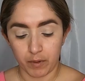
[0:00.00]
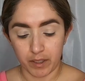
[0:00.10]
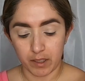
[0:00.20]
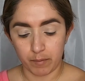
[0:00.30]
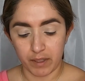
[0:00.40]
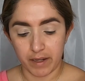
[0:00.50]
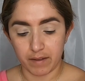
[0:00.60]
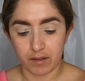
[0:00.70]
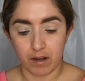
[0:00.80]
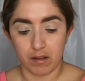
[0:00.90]
We're gonna apply
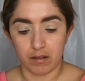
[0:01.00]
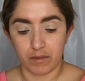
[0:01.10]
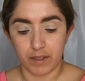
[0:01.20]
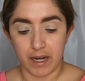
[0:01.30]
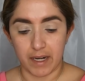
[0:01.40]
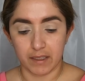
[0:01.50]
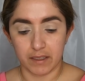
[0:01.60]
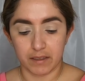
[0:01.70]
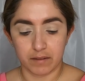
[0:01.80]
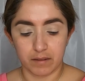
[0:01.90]
this all over the
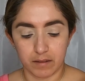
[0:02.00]
eyelid.